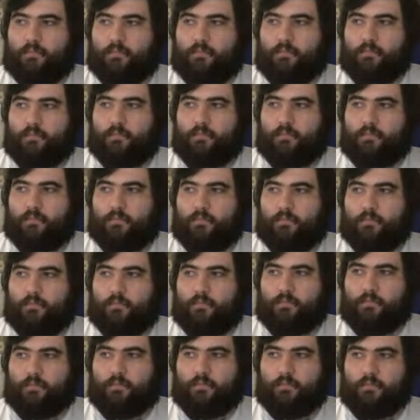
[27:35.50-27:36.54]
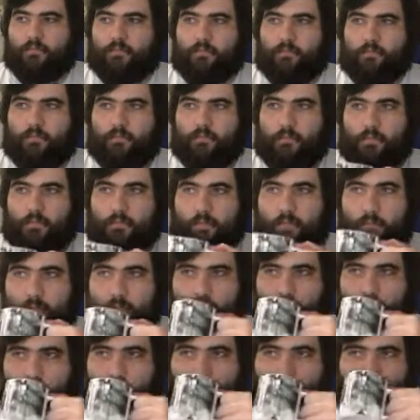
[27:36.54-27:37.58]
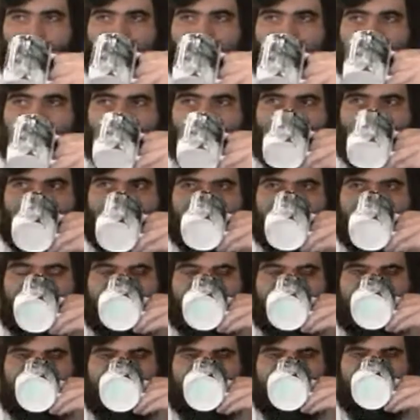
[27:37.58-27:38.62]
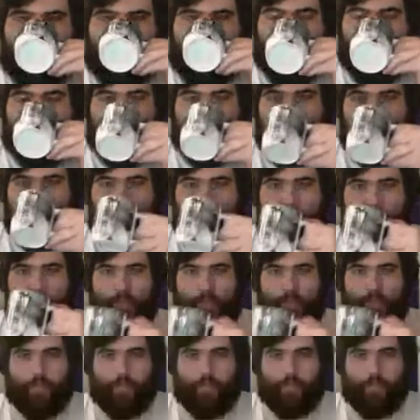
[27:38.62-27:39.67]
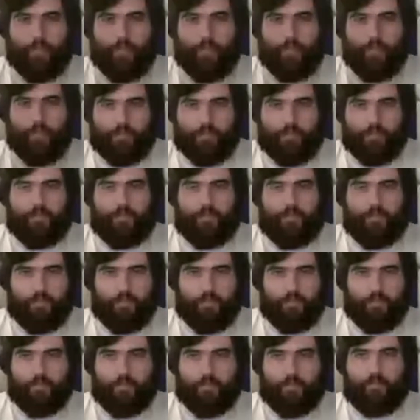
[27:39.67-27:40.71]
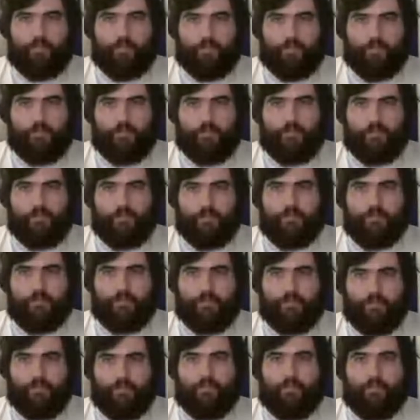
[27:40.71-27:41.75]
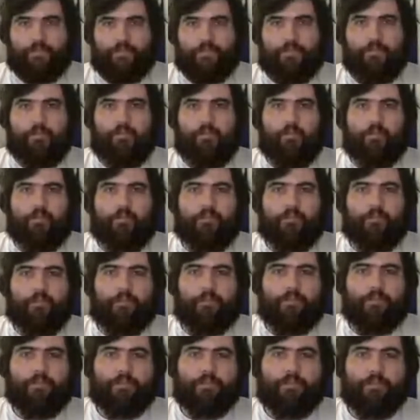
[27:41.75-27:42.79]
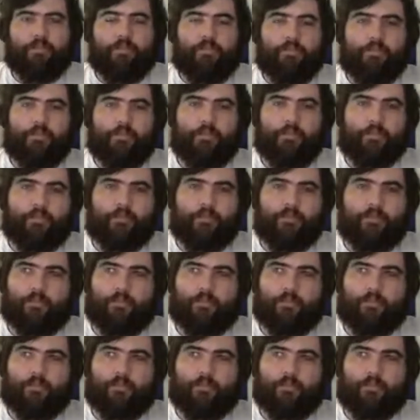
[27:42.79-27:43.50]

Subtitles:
[no speech]